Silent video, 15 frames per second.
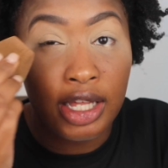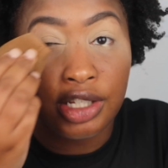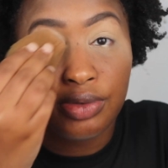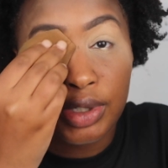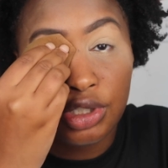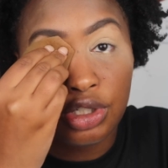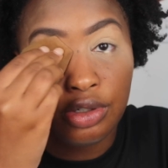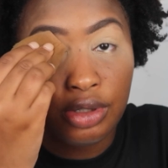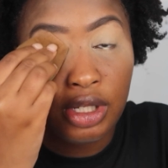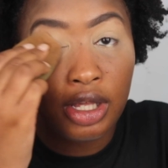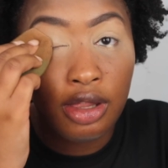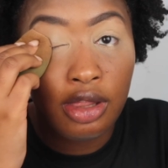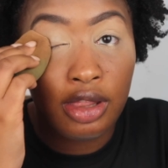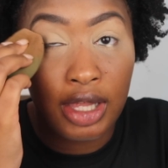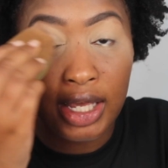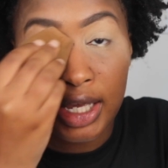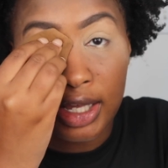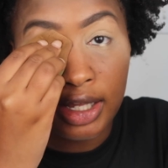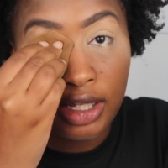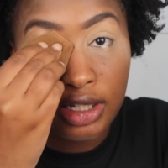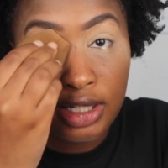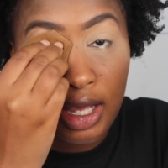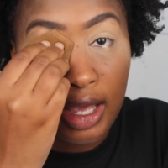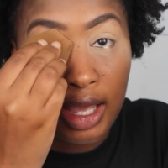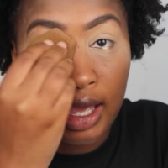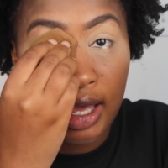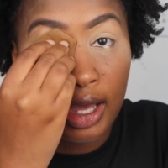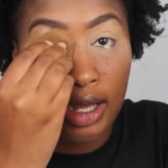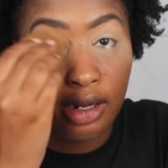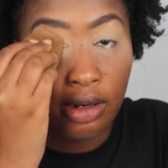that's what Juneteenth is,
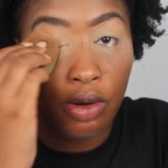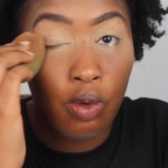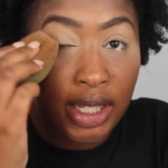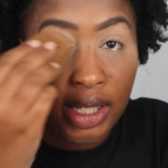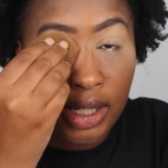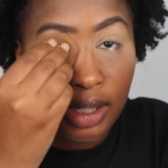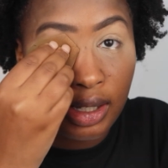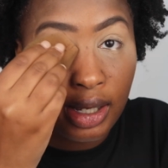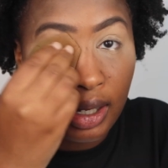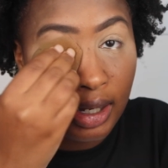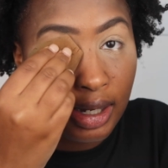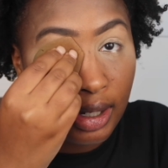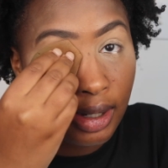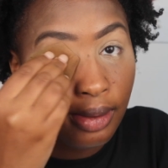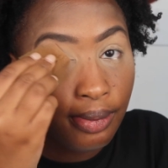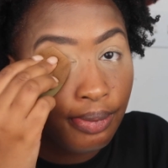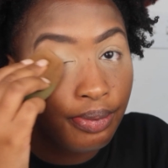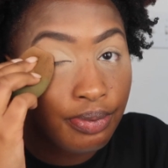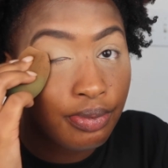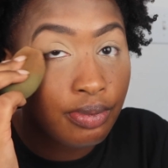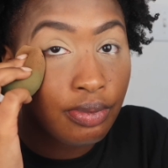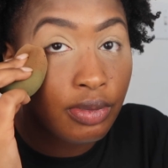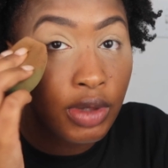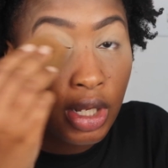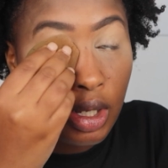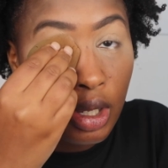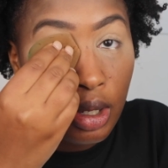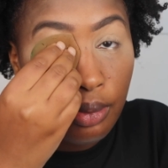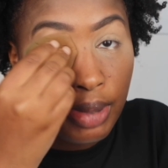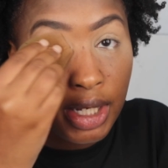and we
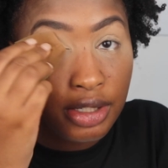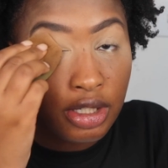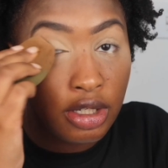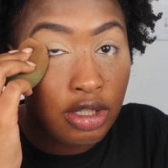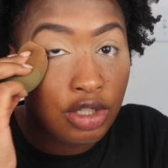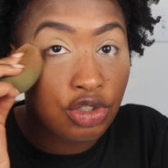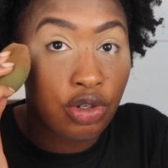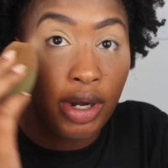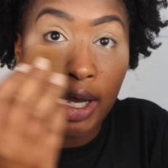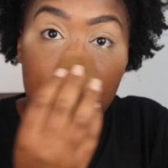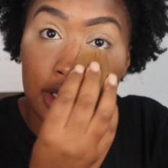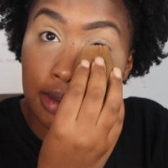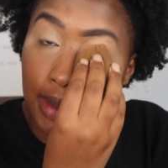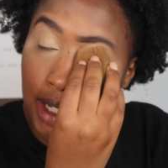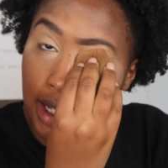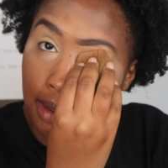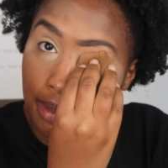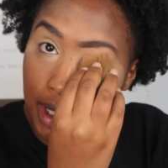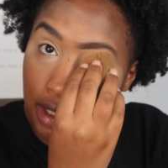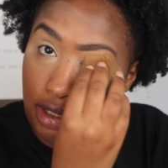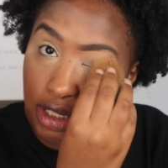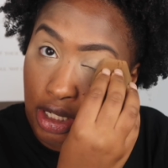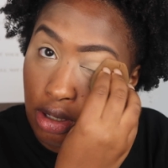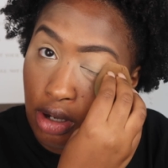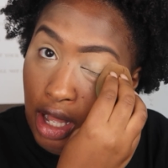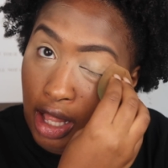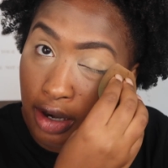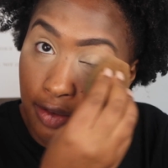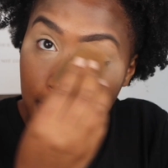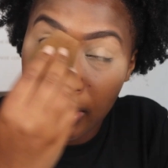basically tried to make a big deal
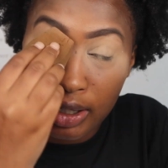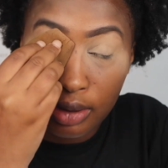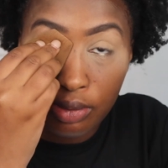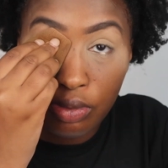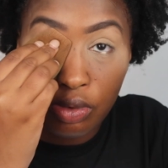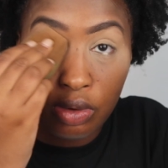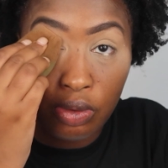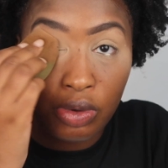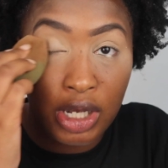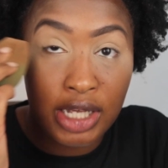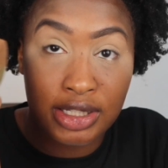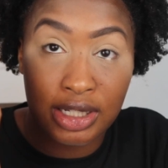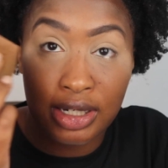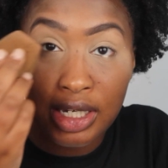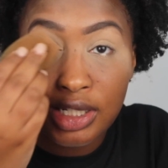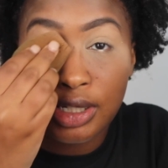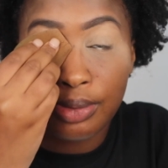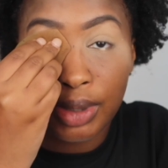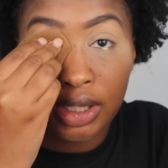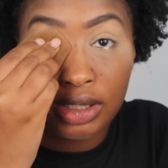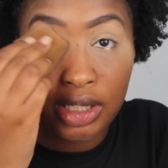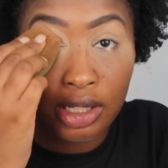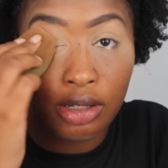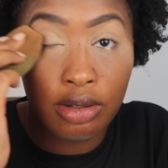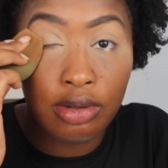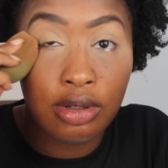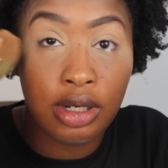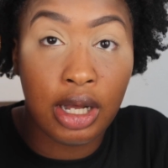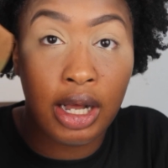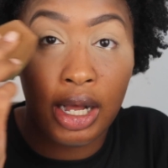out of it, because it is a big deal.
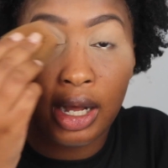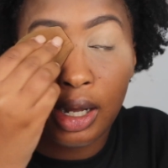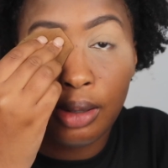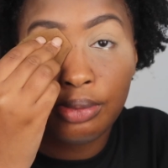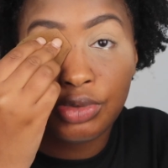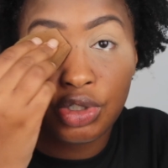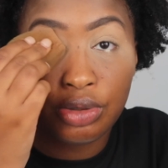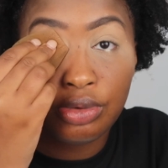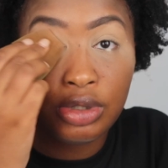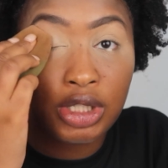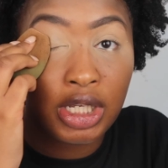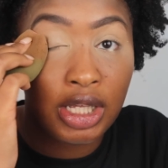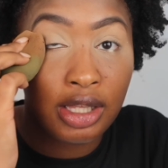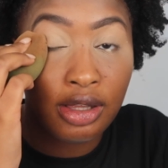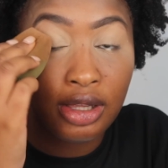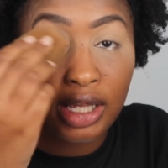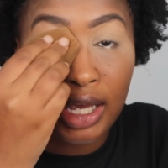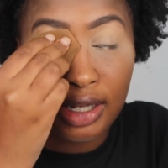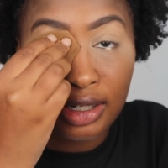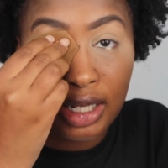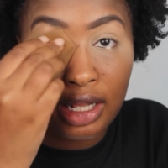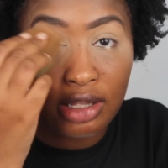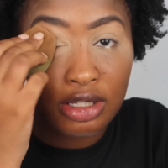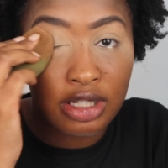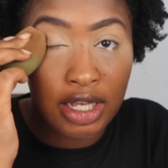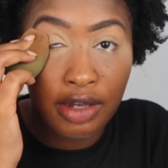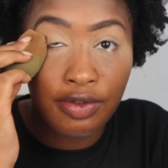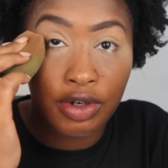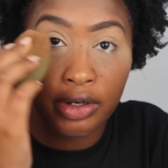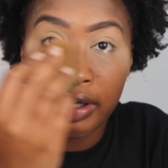Juneteenth ended
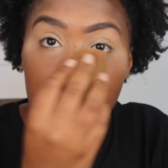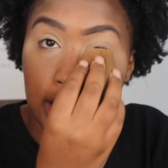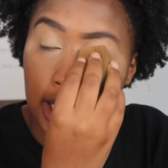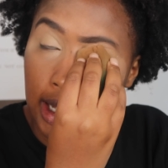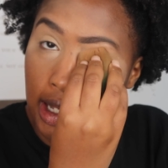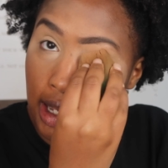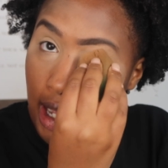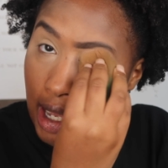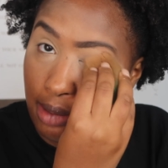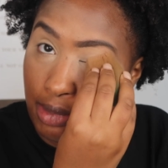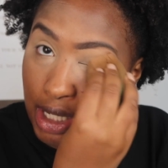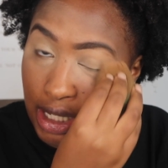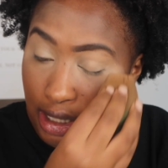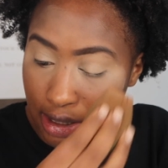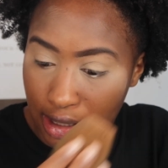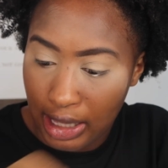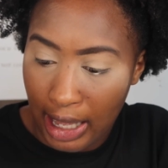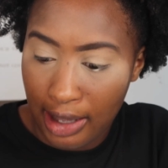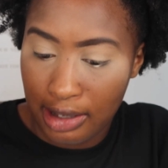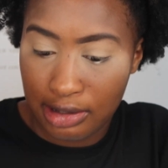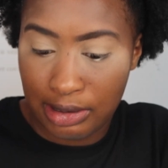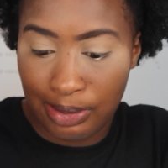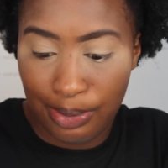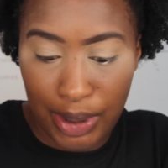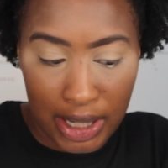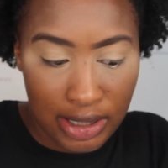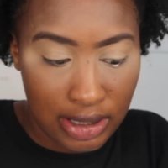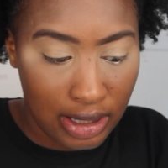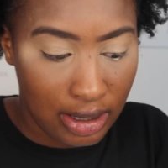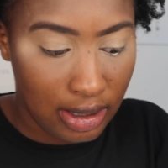slavery. I mean, that is
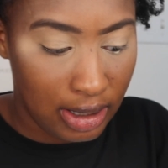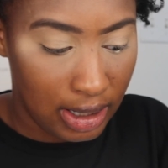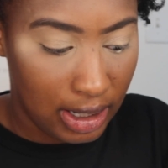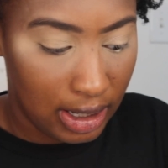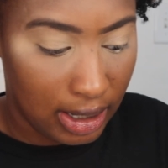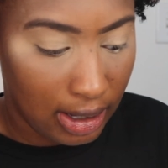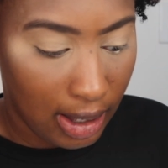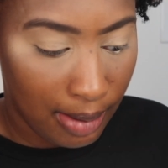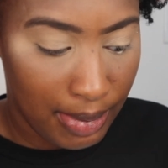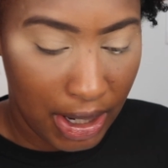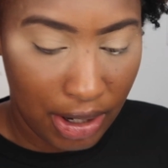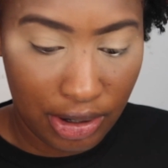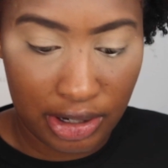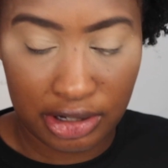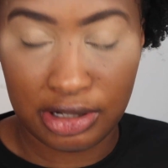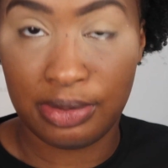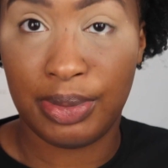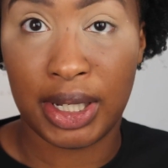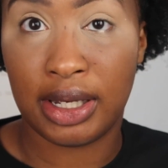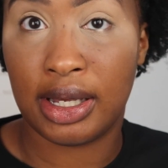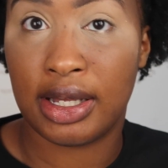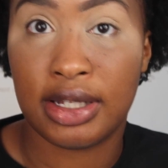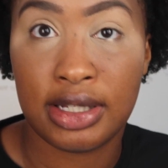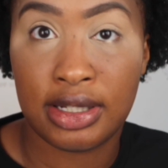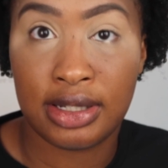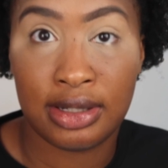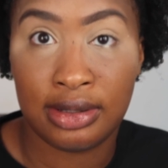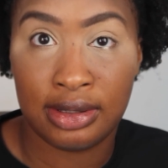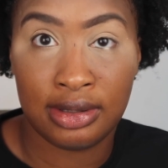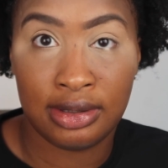basically America's biggest
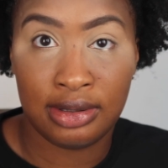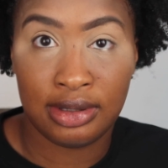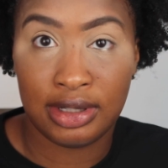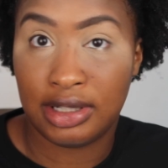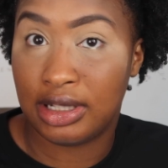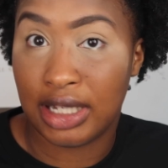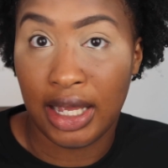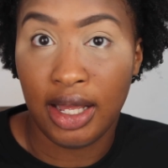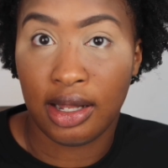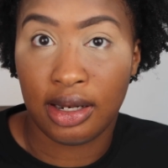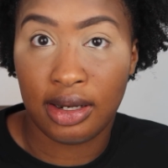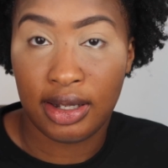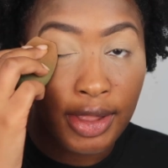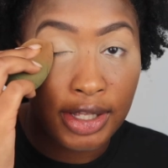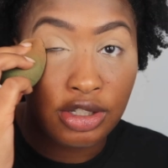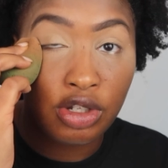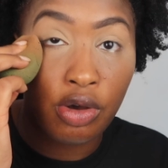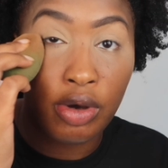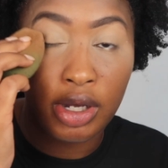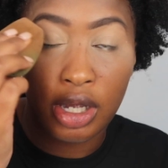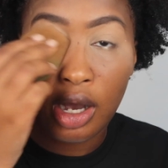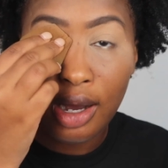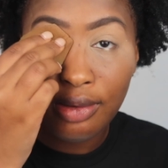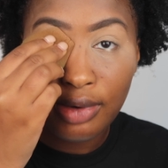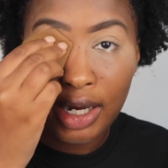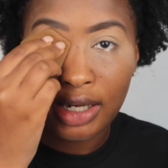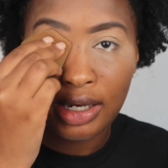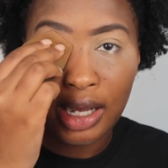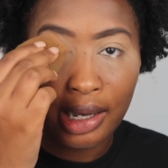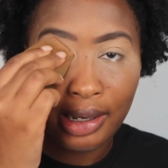sin. All that's going on
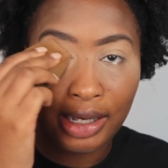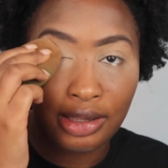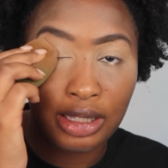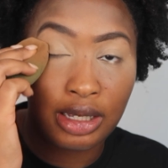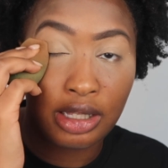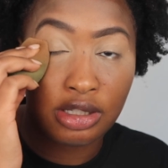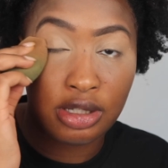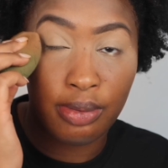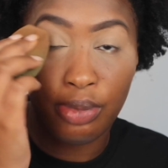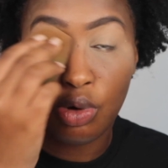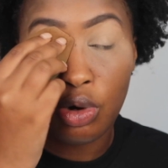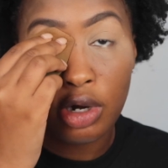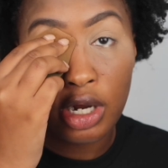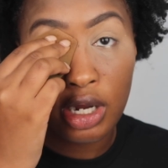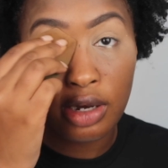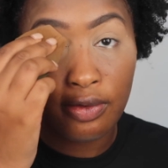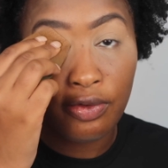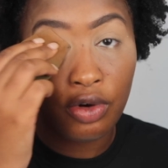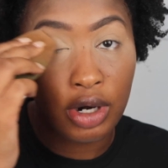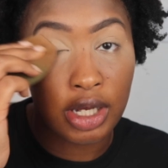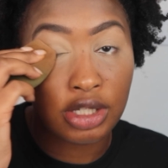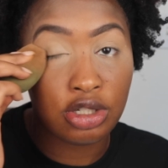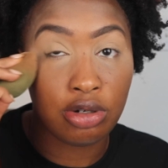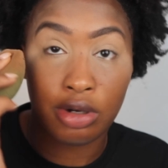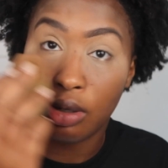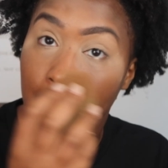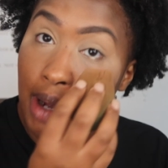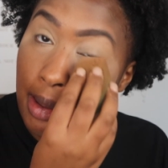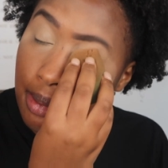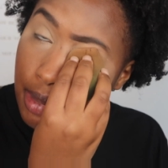right now, I think it's important for us to
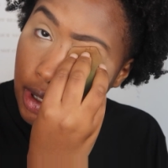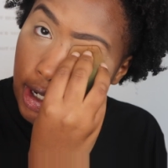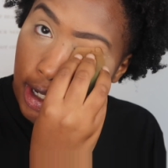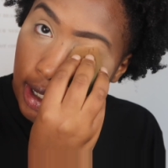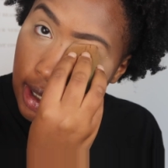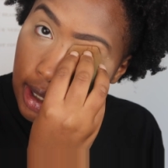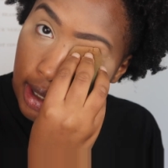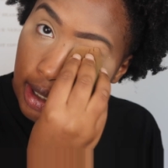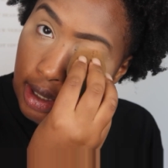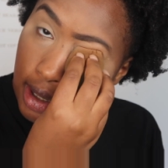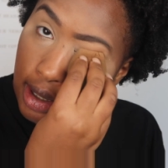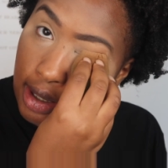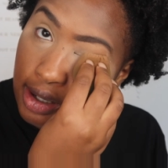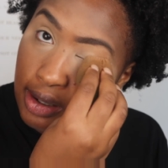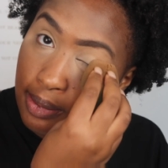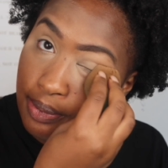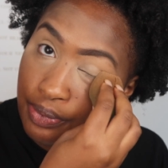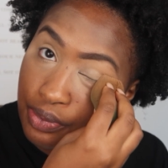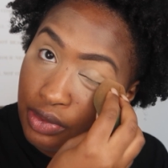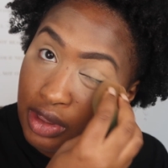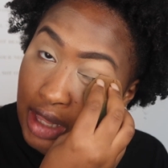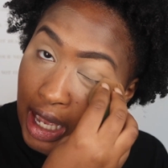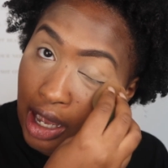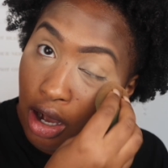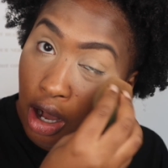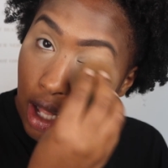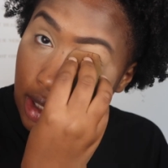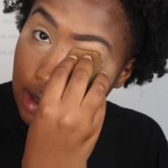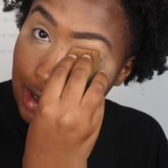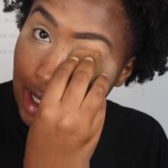remember that
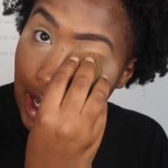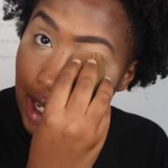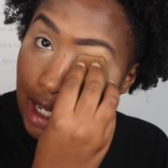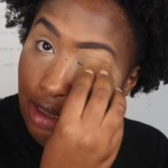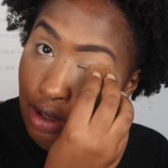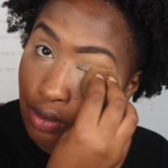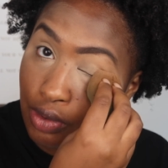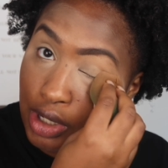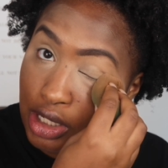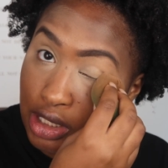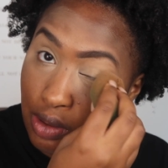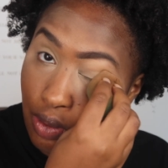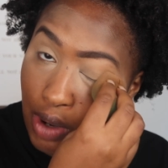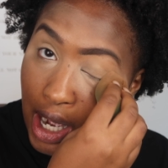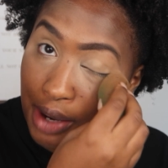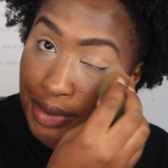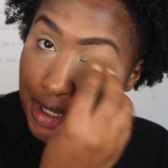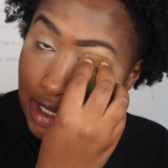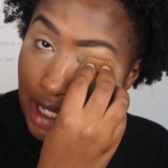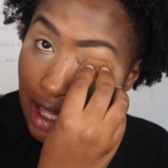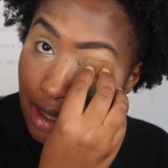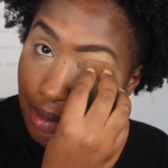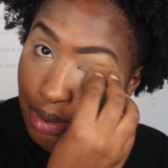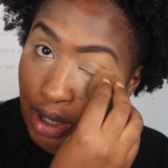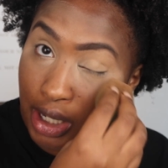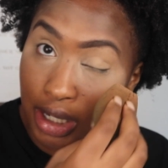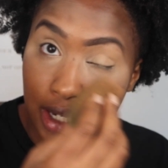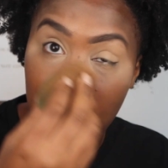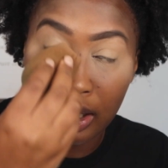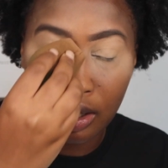holiday and the reason why we
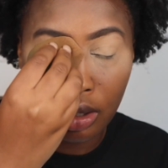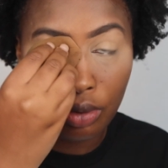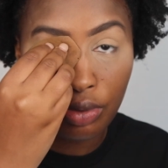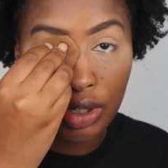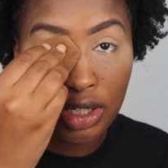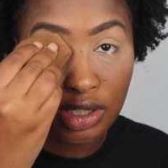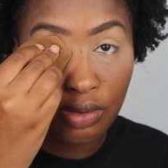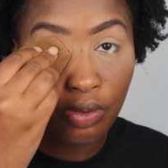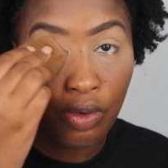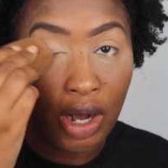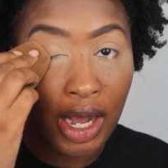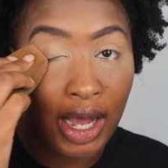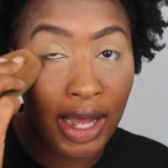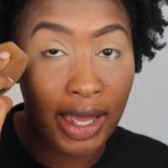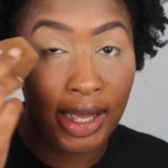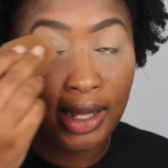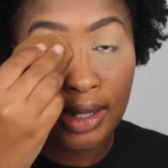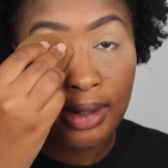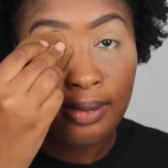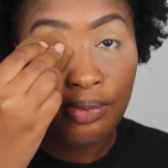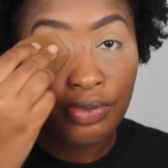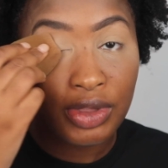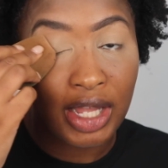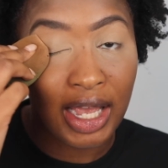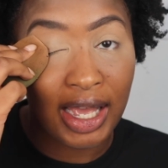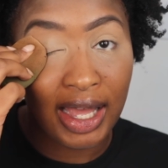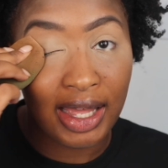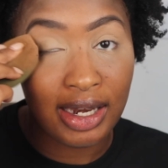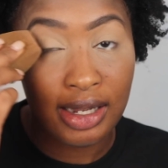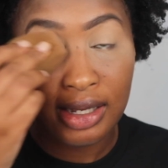celebrate it, and the reason why
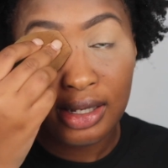that